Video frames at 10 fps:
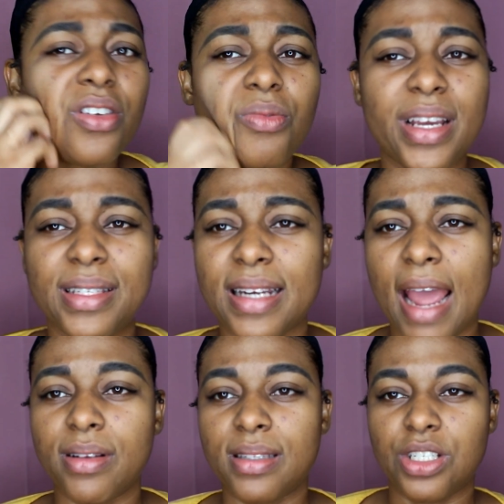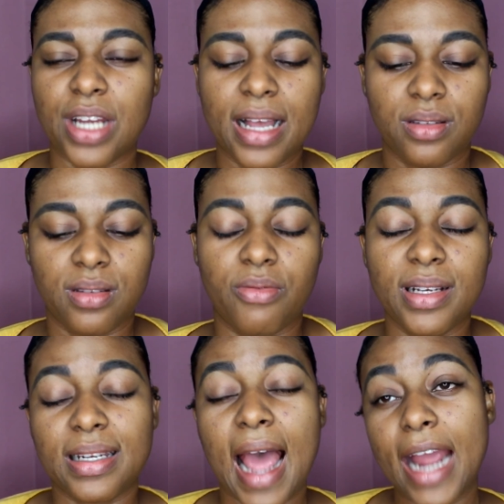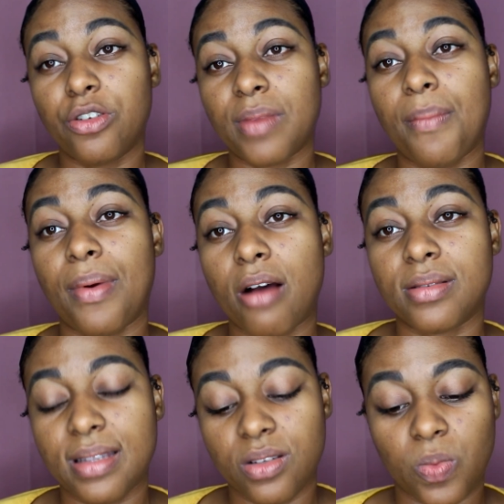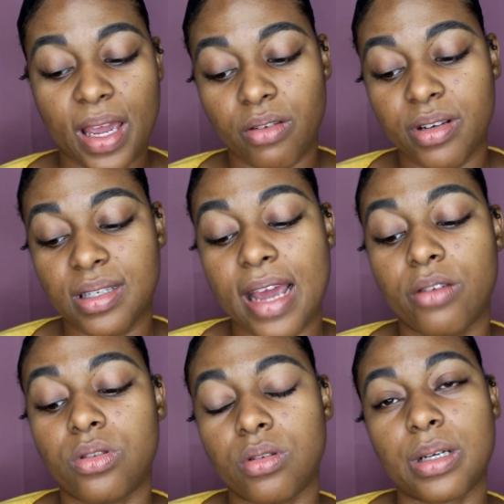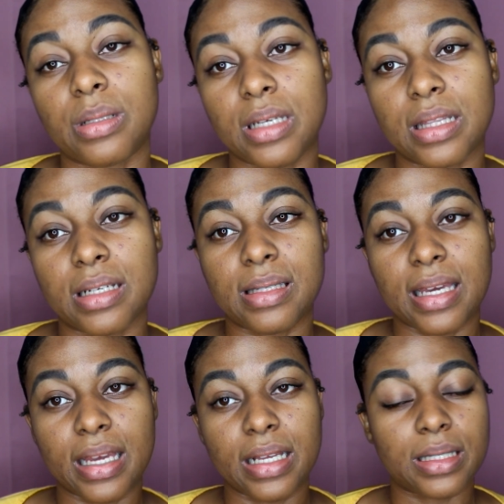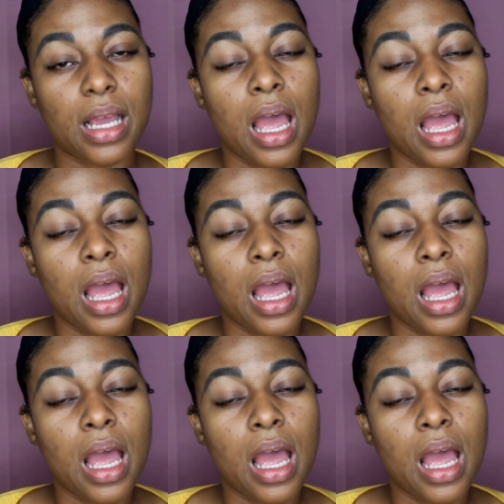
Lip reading: the reason I do my brows this way, the reason I use two concealers is,